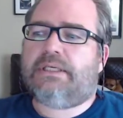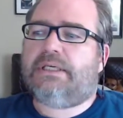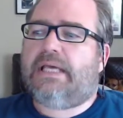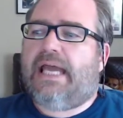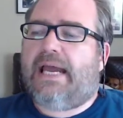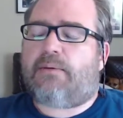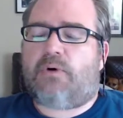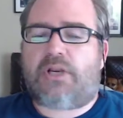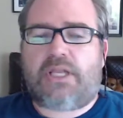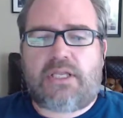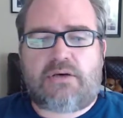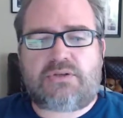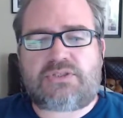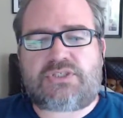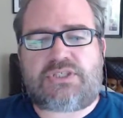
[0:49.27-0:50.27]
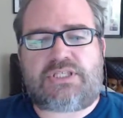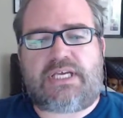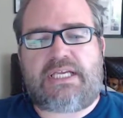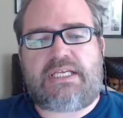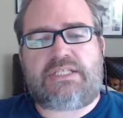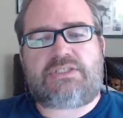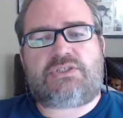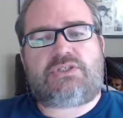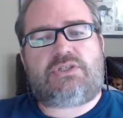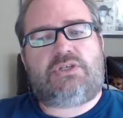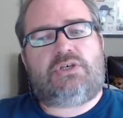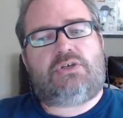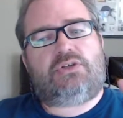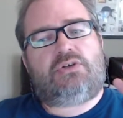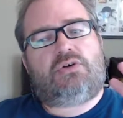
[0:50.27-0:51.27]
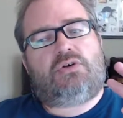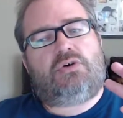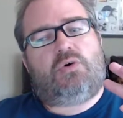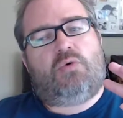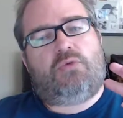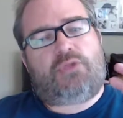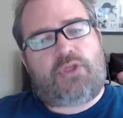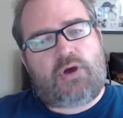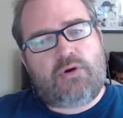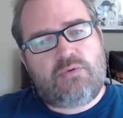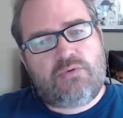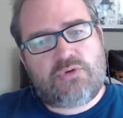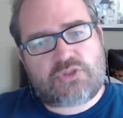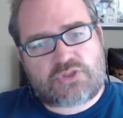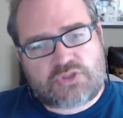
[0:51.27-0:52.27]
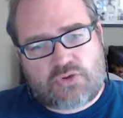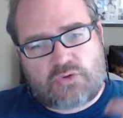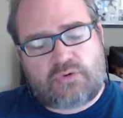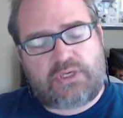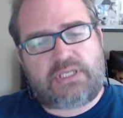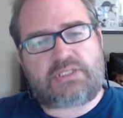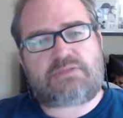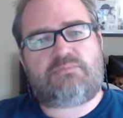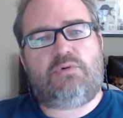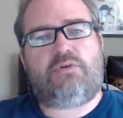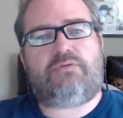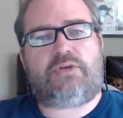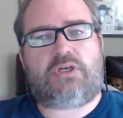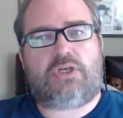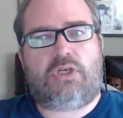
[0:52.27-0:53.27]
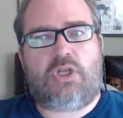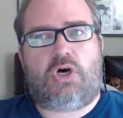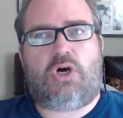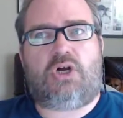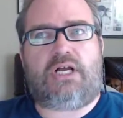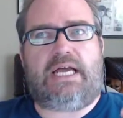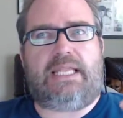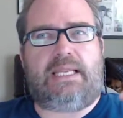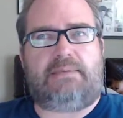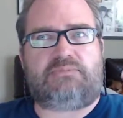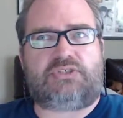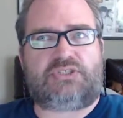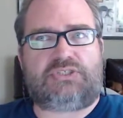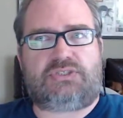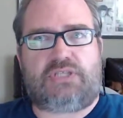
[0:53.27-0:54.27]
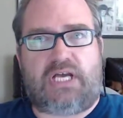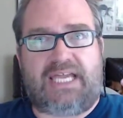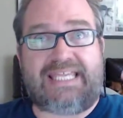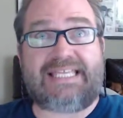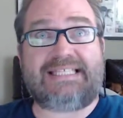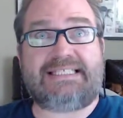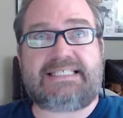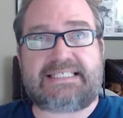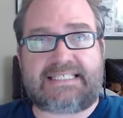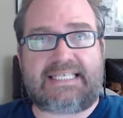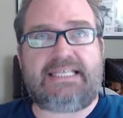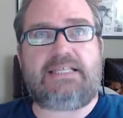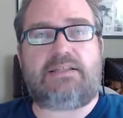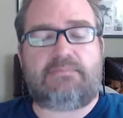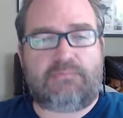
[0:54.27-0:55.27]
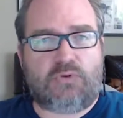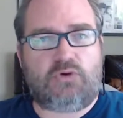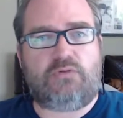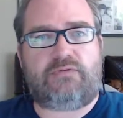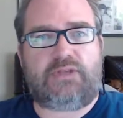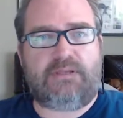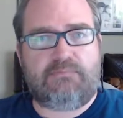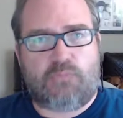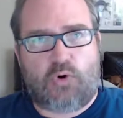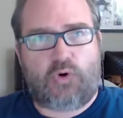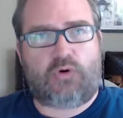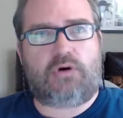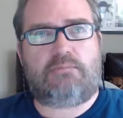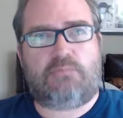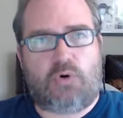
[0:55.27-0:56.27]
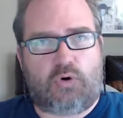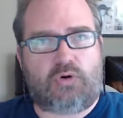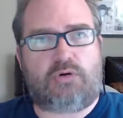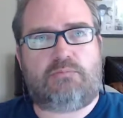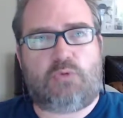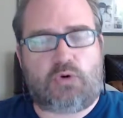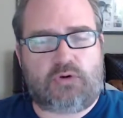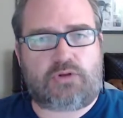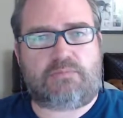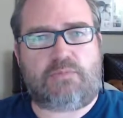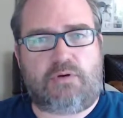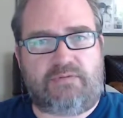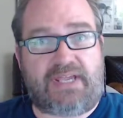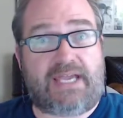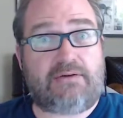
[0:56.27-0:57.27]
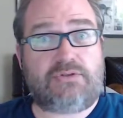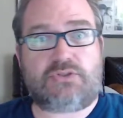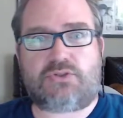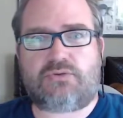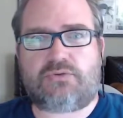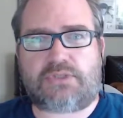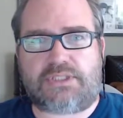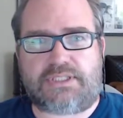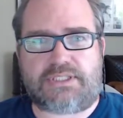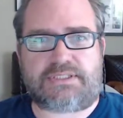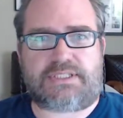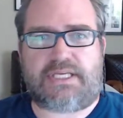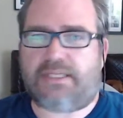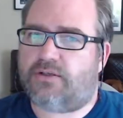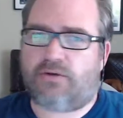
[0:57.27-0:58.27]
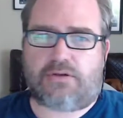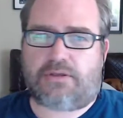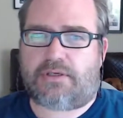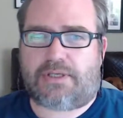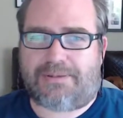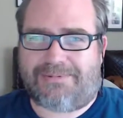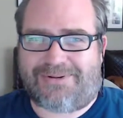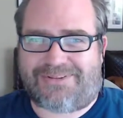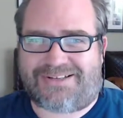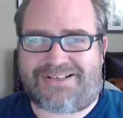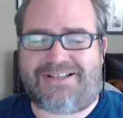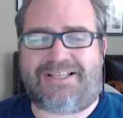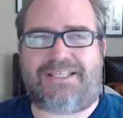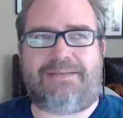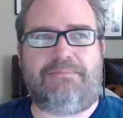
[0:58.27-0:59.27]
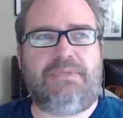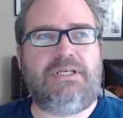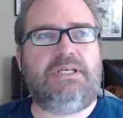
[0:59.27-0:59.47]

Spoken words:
And what I noticed today is that although the story is moving along and I can see the movie more and more and more of the movie. Aaron Sorkin does that. Not that I'm anything like him.